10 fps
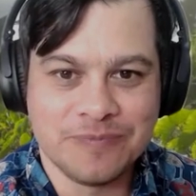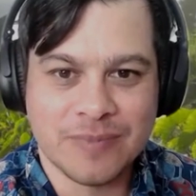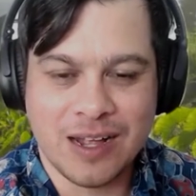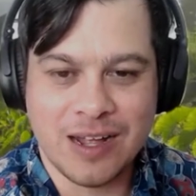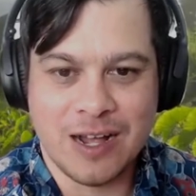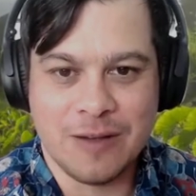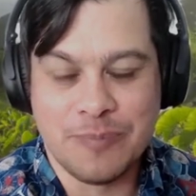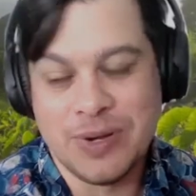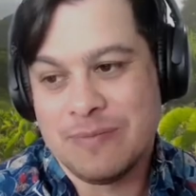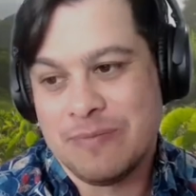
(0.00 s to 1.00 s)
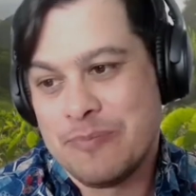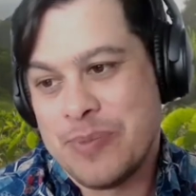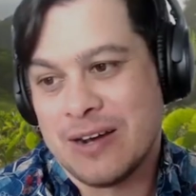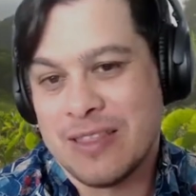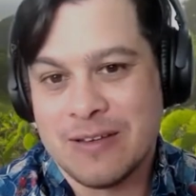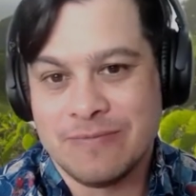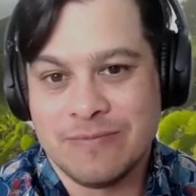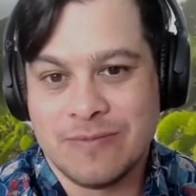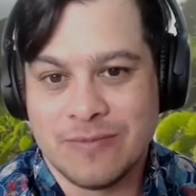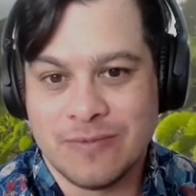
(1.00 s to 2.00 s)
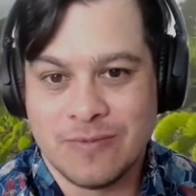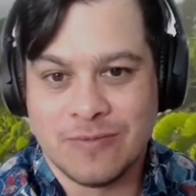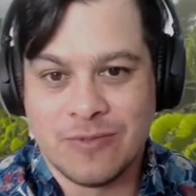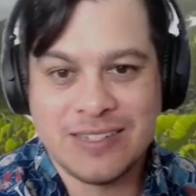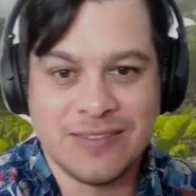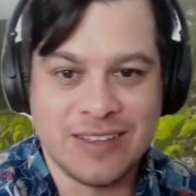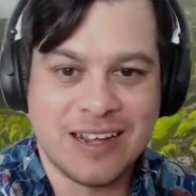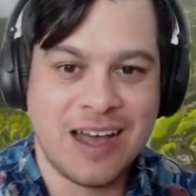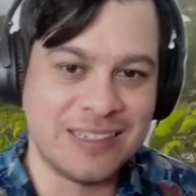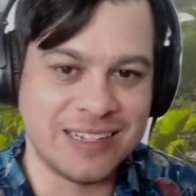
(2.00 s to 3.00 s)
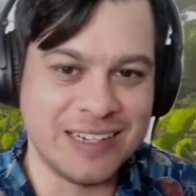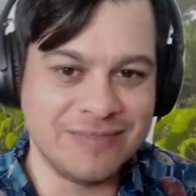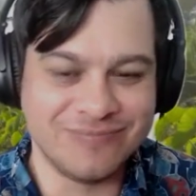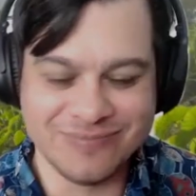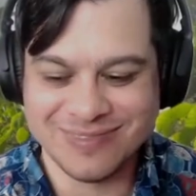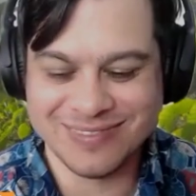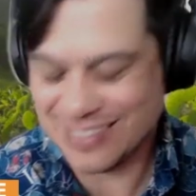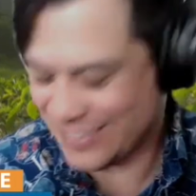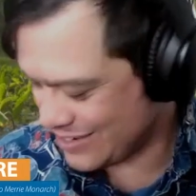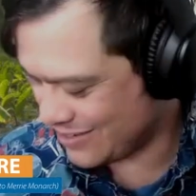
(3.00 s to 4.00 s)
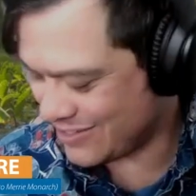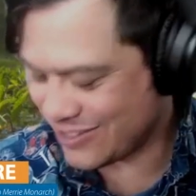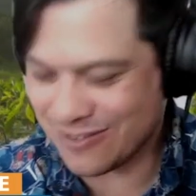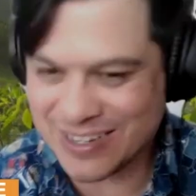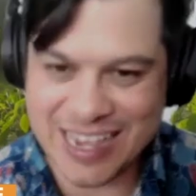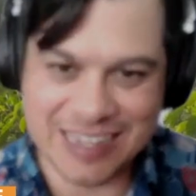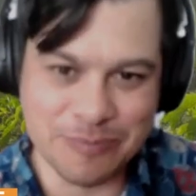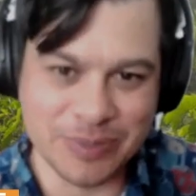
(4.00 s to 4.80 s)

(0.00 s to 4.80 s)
but better than rest of the continent, you know, so we can't complain